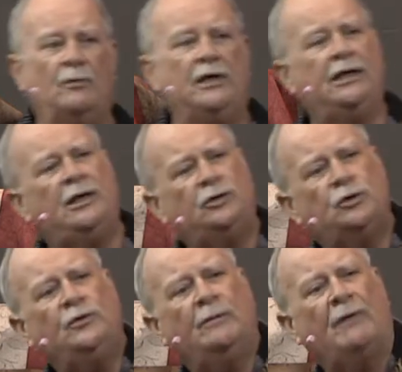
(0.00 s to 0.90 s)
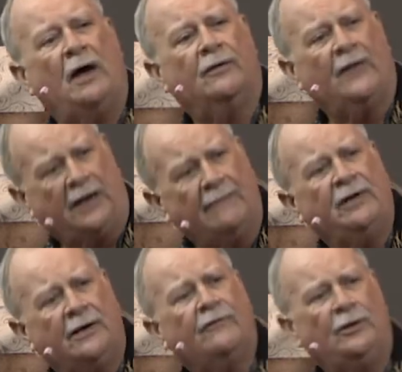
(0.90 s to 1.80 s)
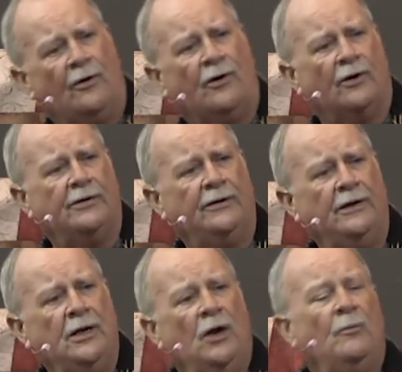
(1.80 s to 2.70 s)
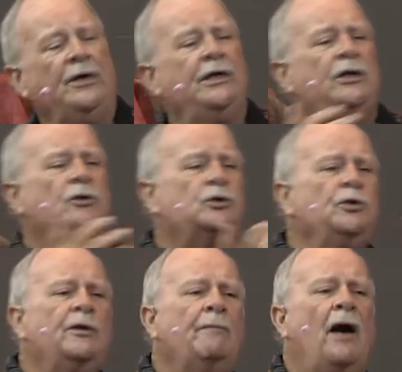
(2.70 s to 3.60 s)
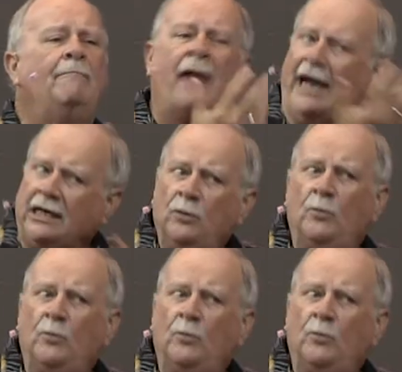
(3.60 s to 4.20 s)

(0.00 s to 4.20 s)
we did the truth about the coming of the Lord. We did the truth about mind